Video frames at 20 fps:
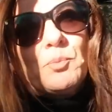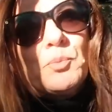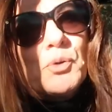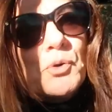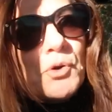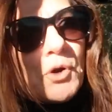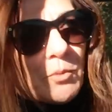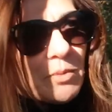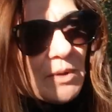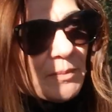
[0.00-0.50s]

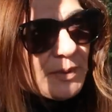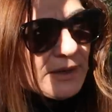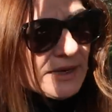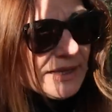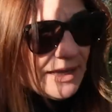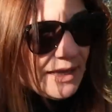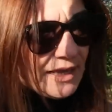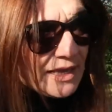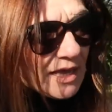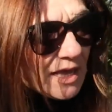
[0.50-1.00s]

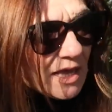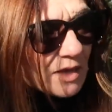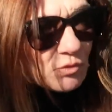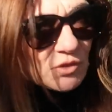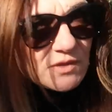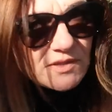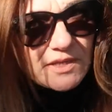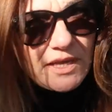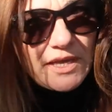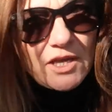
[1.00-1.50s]
Probably, I
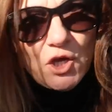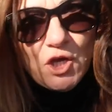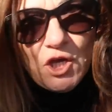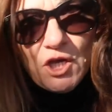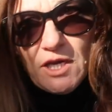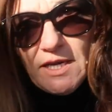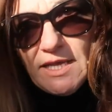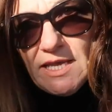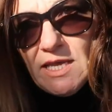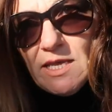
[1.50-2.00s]
would say
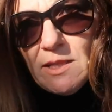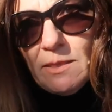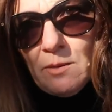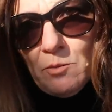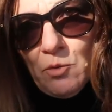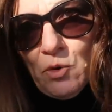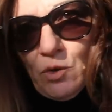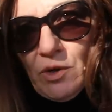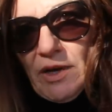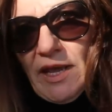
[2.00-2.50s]
early in
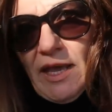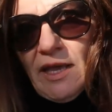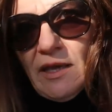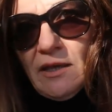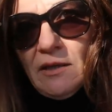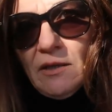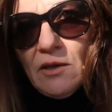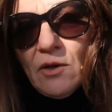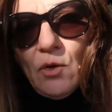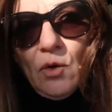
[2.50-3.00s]
the
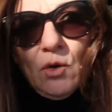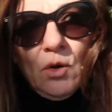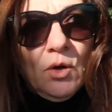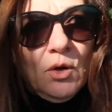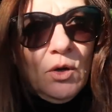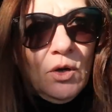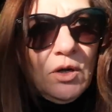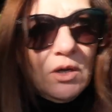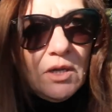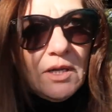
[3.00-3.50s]
morning
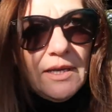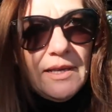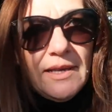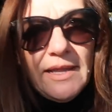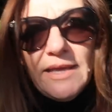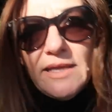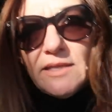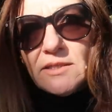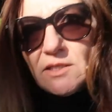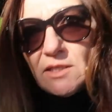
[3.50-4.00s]
or
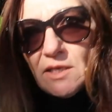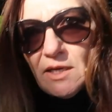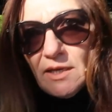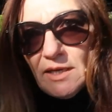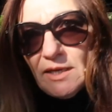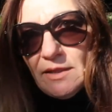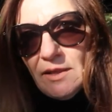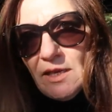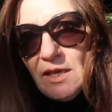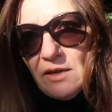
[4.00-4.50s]
later
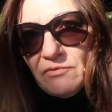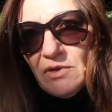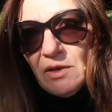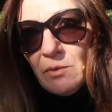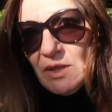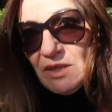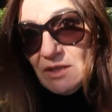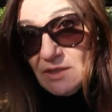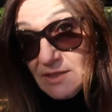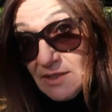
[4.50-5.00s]
in the
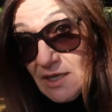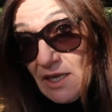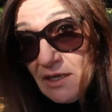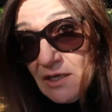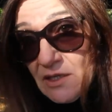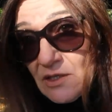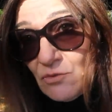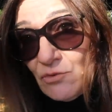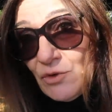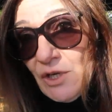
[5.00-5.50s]
evening when the
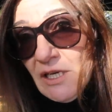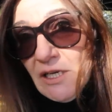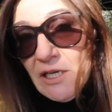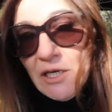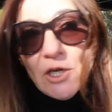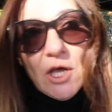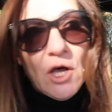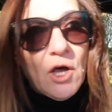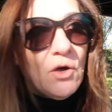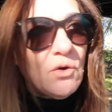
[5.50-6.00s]
sun is
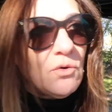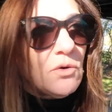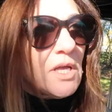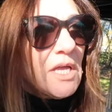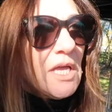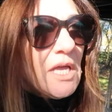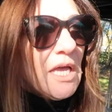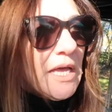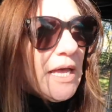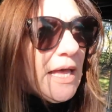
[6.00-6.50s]
really low,
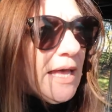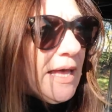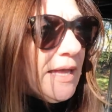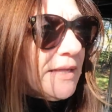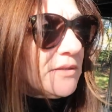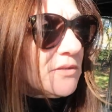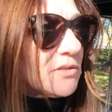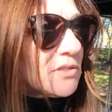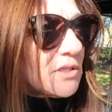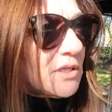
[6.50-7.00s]

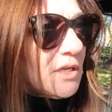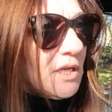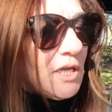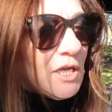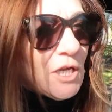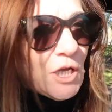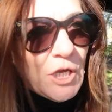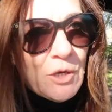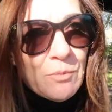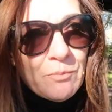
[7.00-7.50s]
and
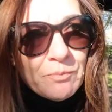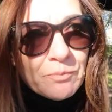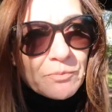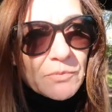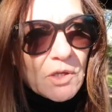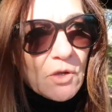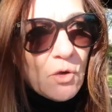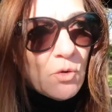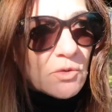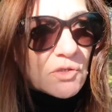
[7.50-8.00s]

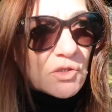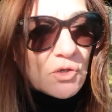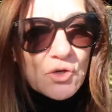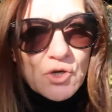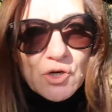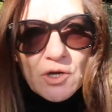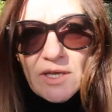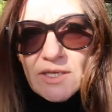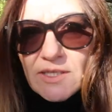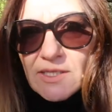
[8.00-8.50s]
also
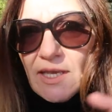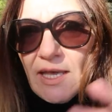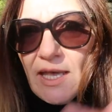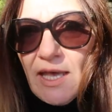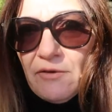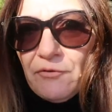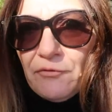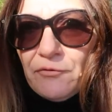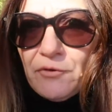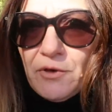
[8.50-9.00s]
try to
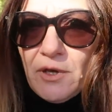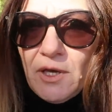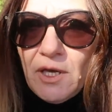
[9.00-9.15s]
have